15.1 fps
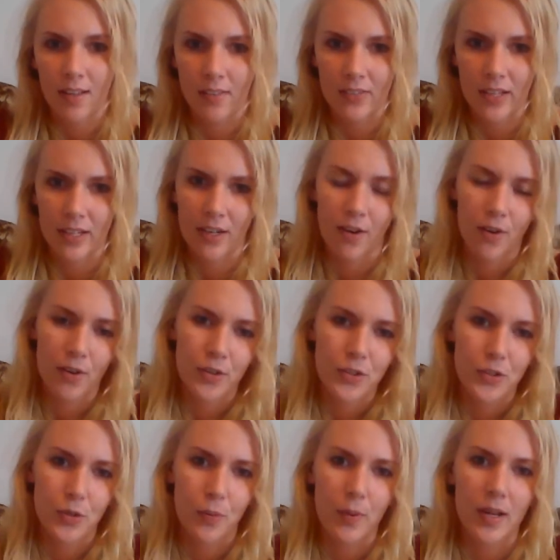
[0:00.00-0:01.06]
Then I
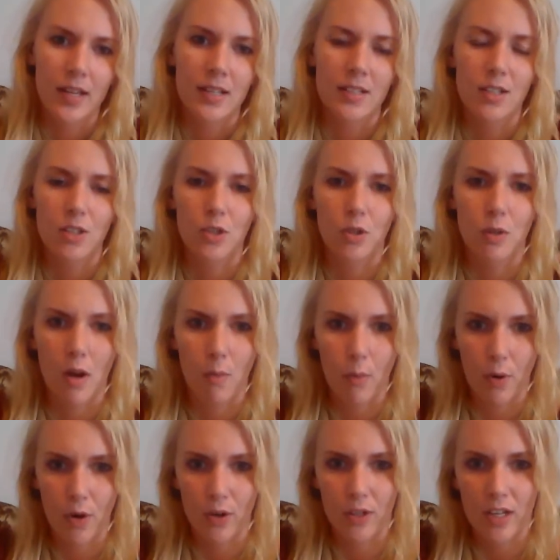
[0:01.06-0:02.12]
also went to a
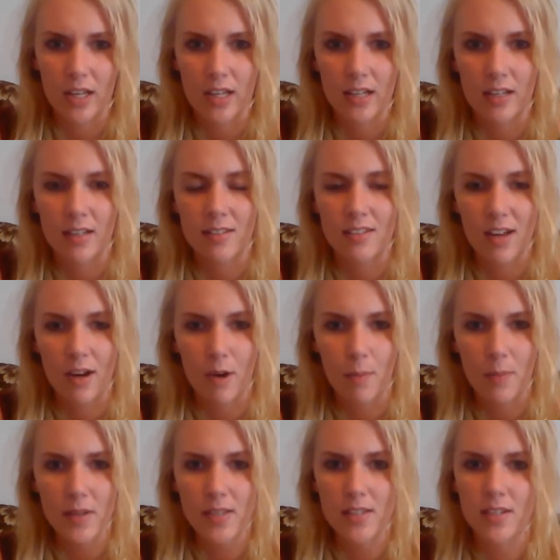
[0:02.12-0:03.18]
working
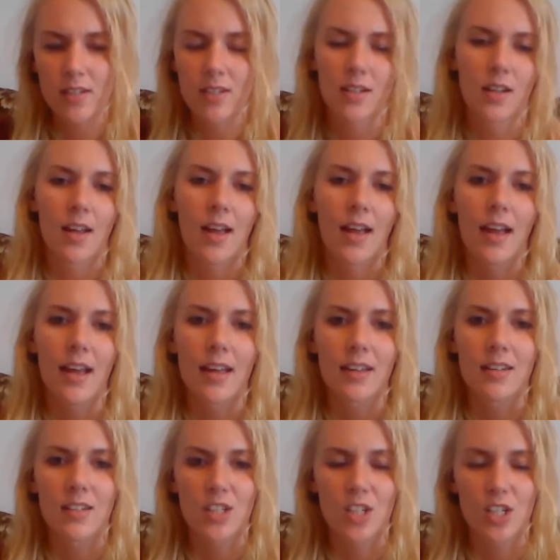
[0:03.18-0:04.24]
therapist,
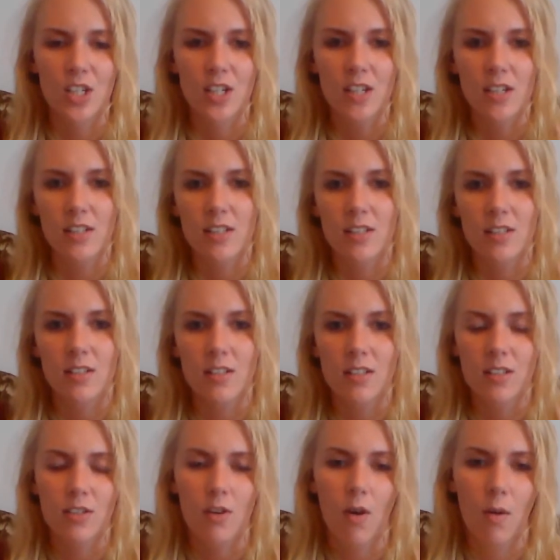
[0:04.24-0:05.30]
and she
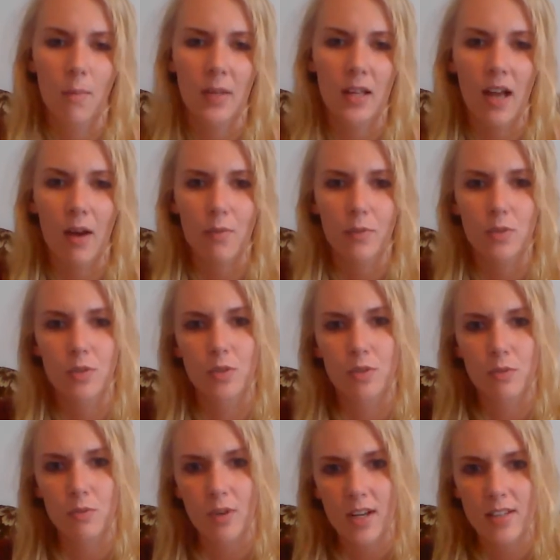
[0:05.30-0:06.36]
taught me how
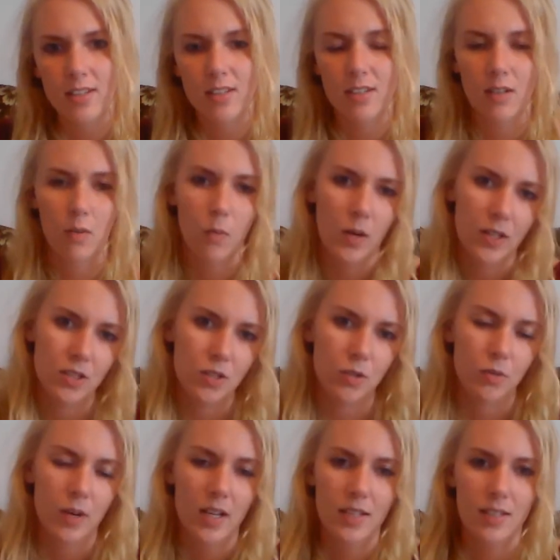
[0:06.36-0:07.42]
to rest and when
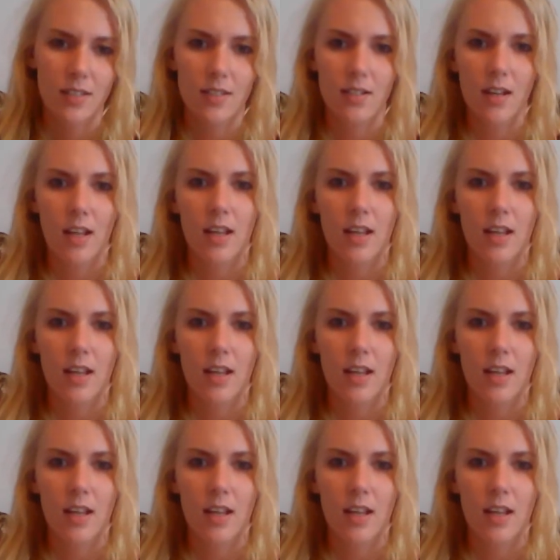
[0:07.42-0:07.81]
to rest.